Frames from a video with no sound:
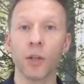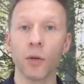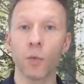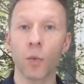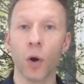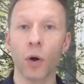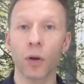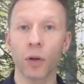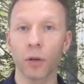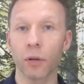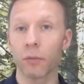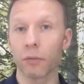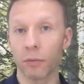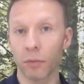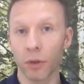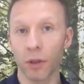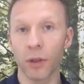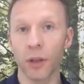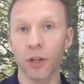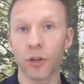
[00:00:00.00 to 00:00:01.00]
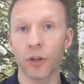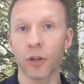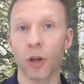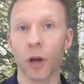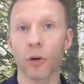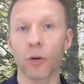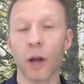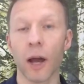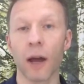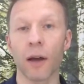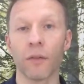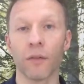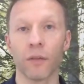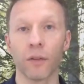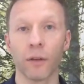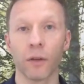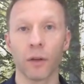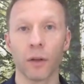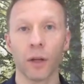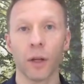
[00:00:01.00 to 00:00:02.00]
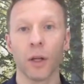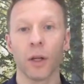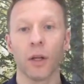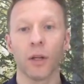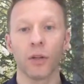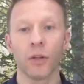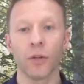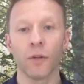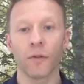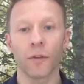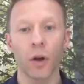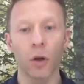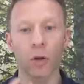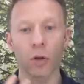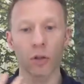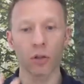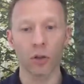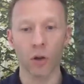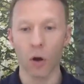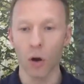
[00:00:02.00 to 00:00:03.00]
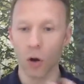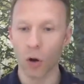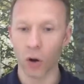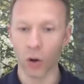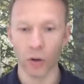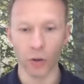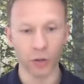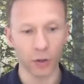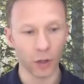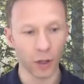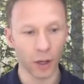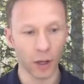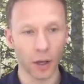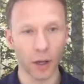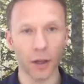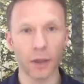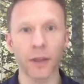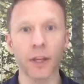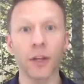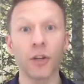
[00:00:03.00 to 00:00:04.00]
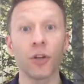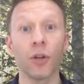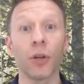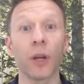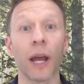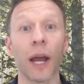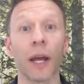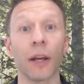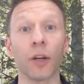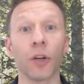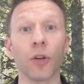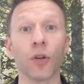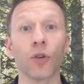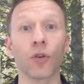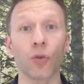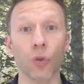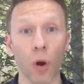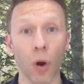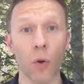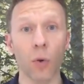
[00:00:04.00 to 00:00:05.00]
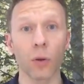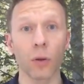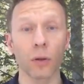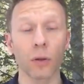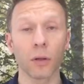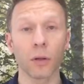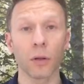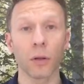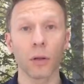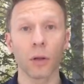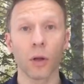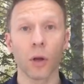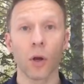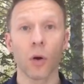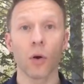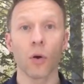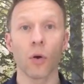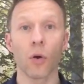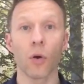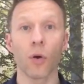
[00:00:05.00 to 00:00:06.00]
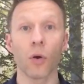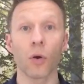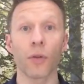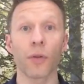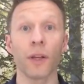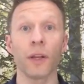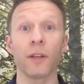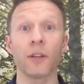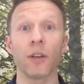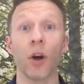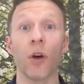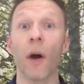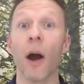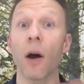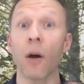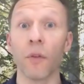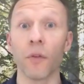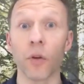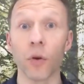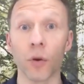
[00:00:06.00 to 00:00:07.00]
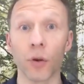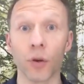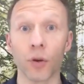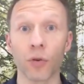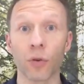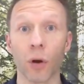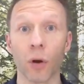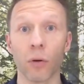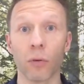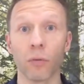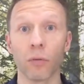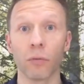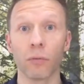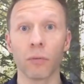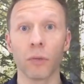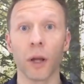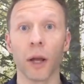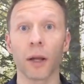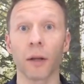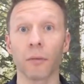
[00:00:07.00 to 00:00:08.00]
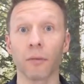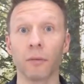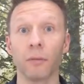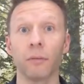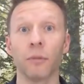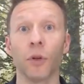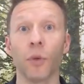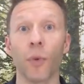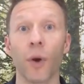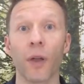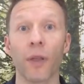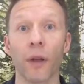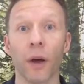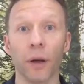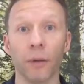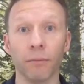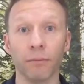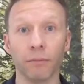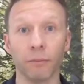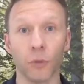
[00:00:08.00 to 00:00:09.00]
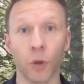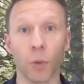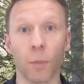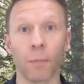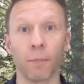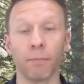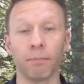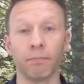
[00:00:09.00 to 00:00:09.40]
you want, the things you don't have? Do you focus on things you can control or things that are out of your control, like the weather or